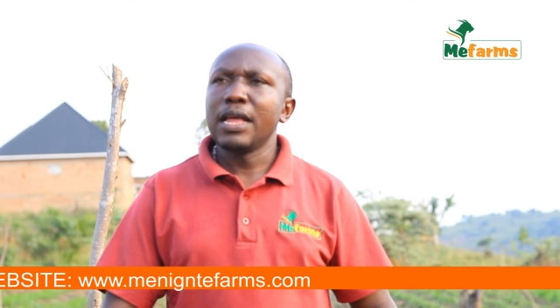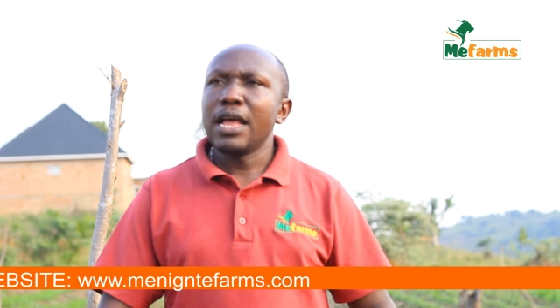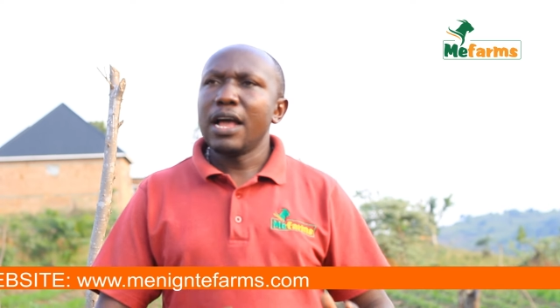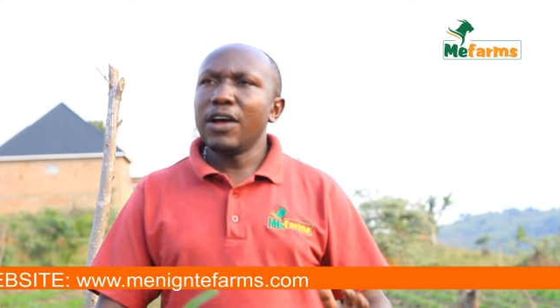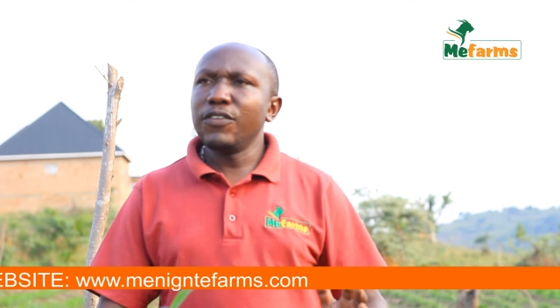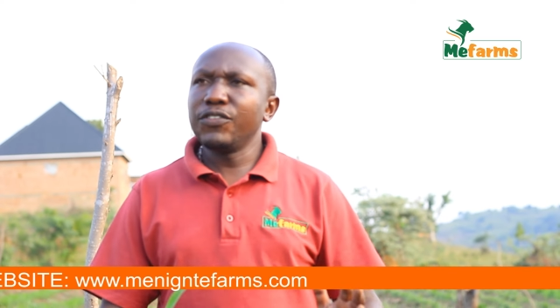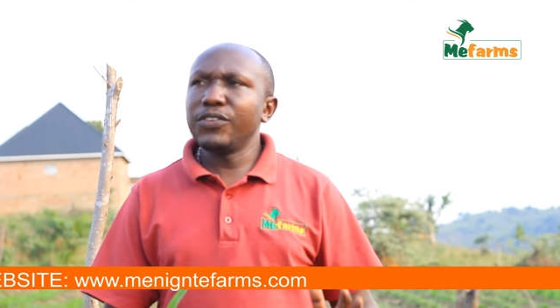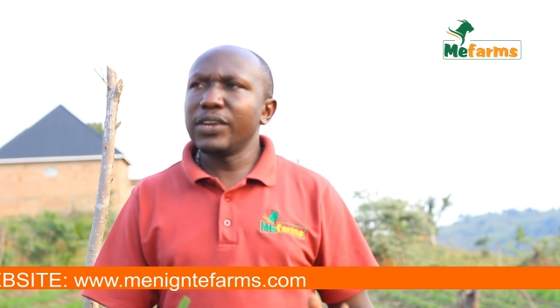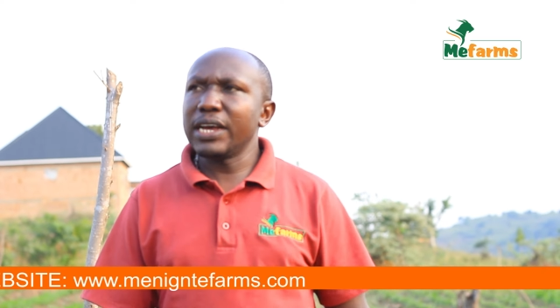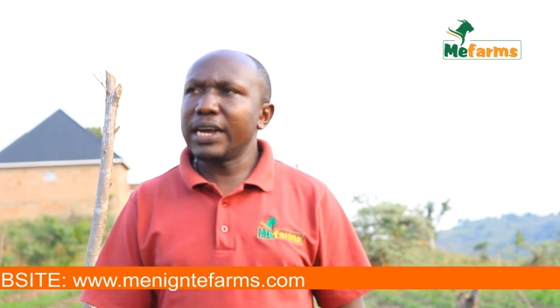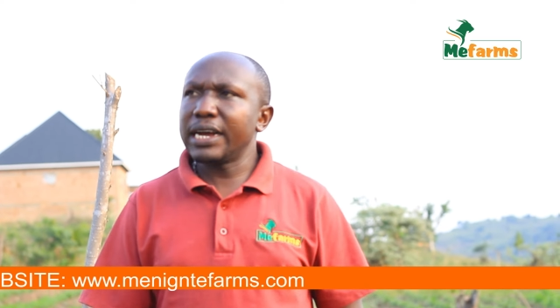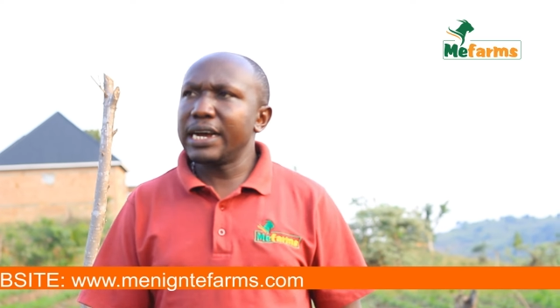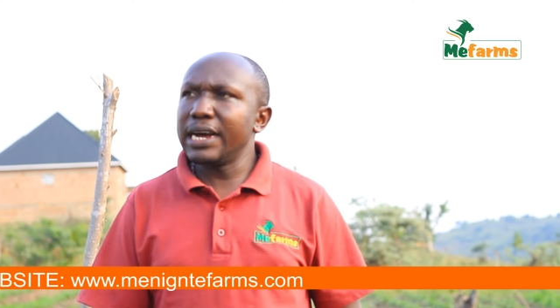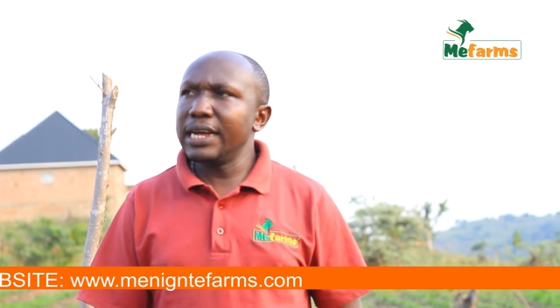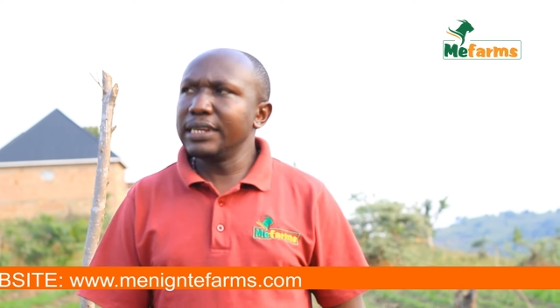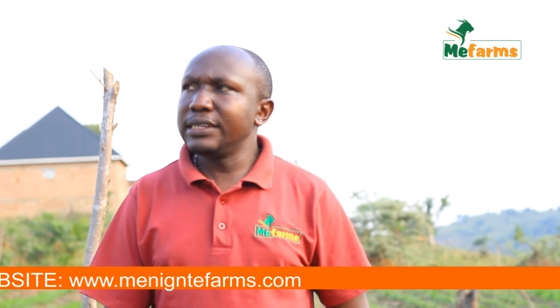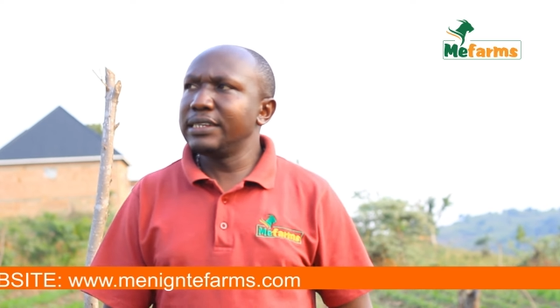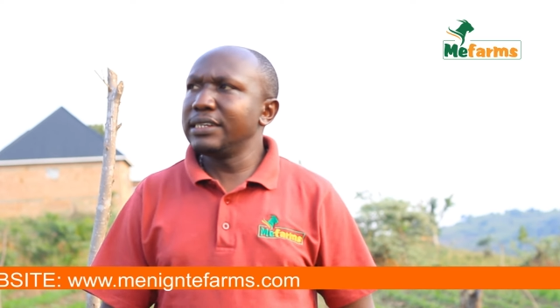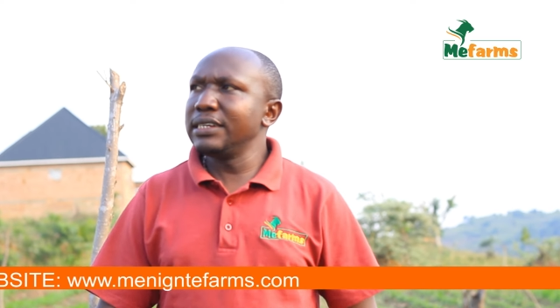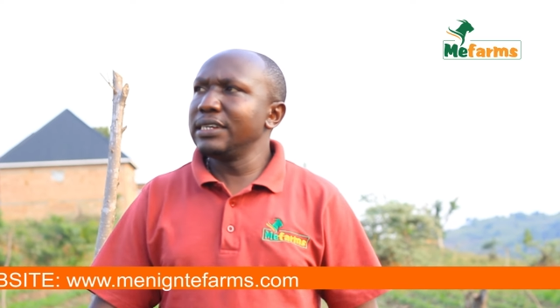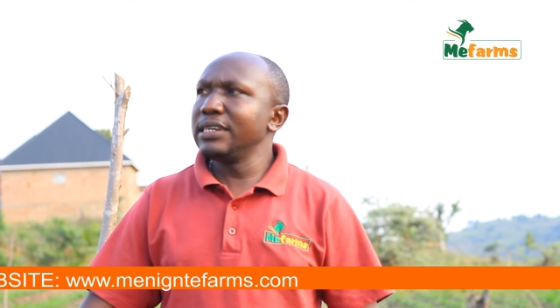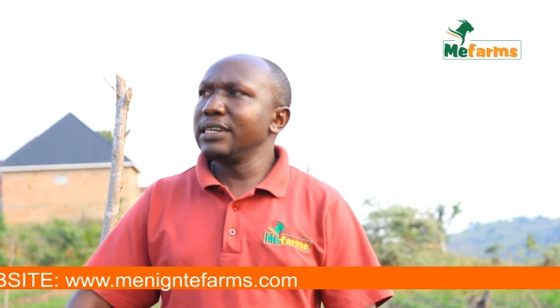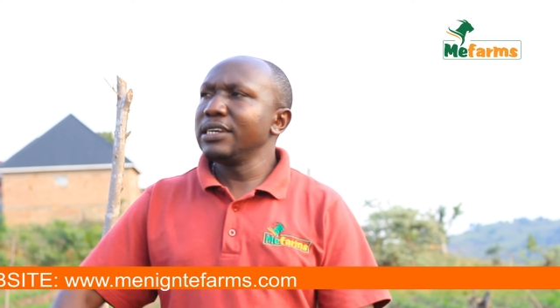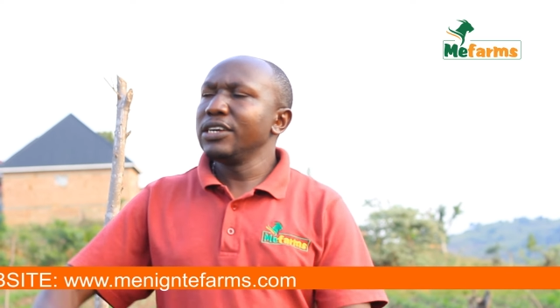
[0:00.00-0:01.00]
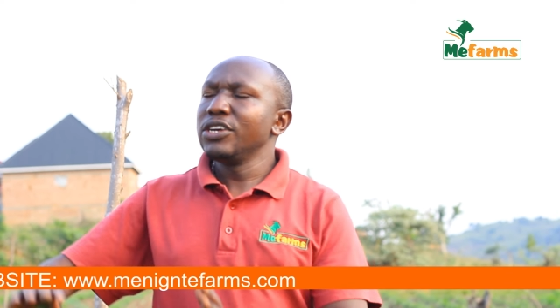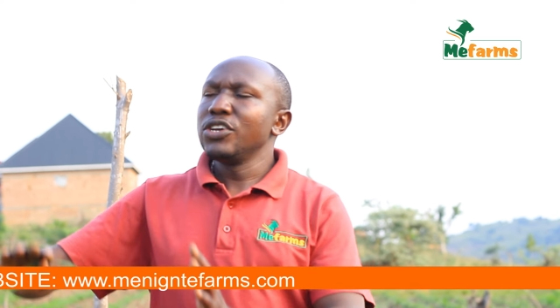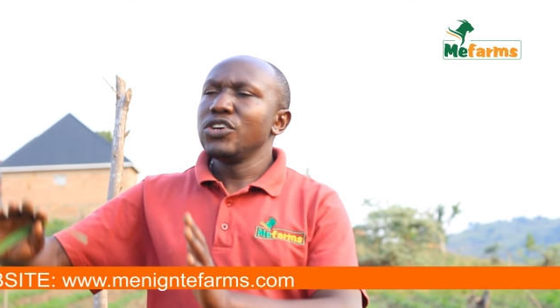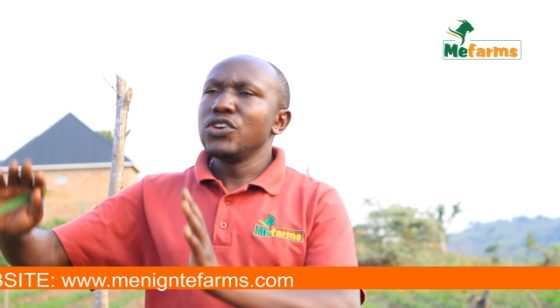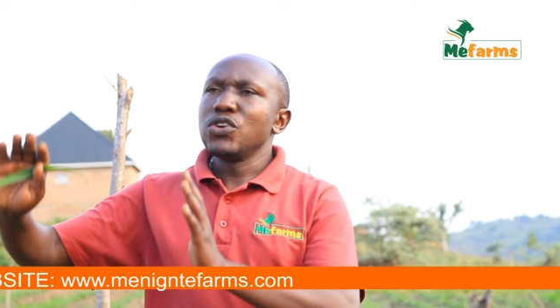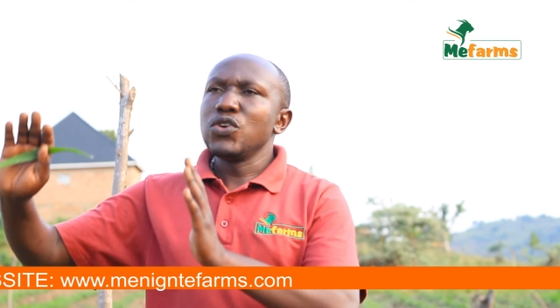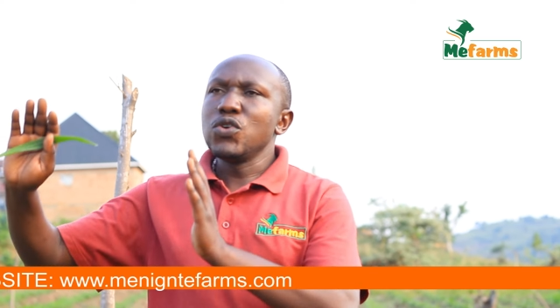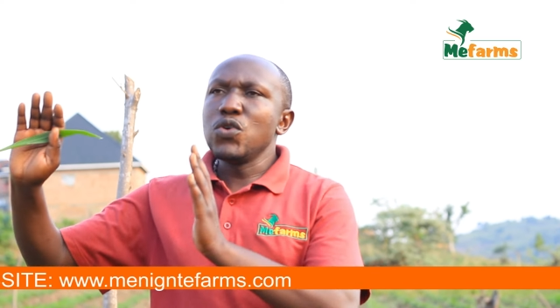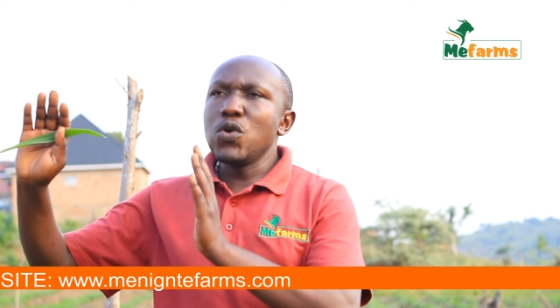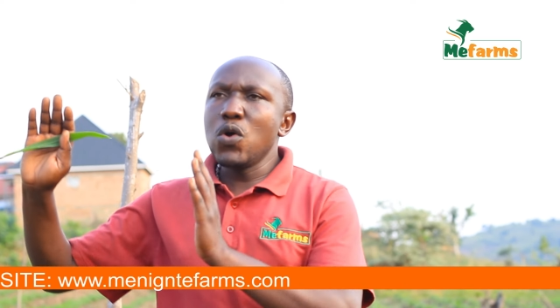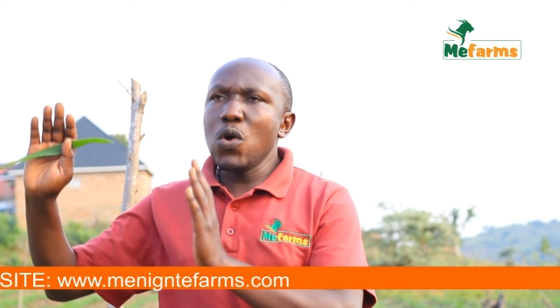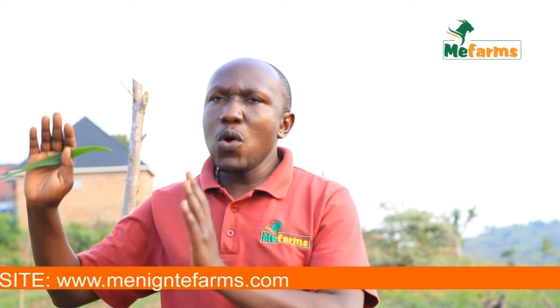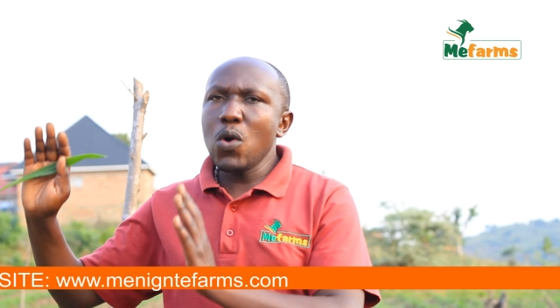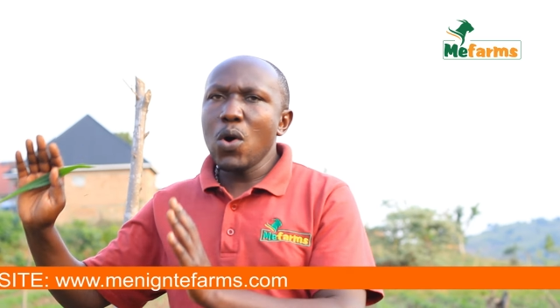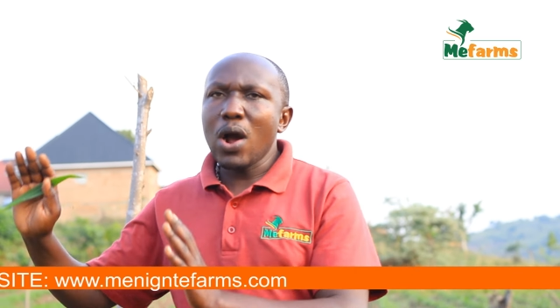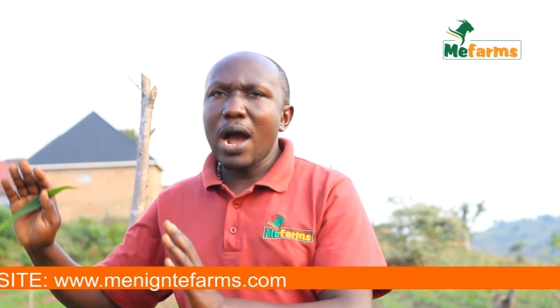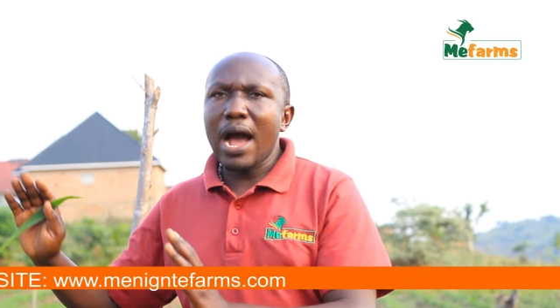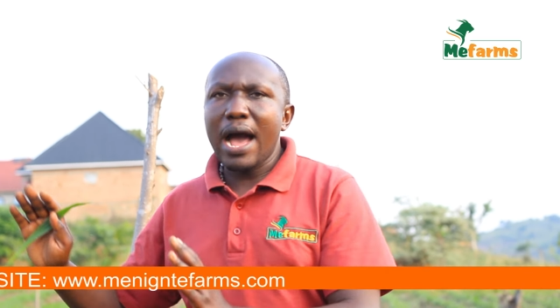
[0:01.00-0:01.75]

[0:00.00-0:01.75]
After cutting, go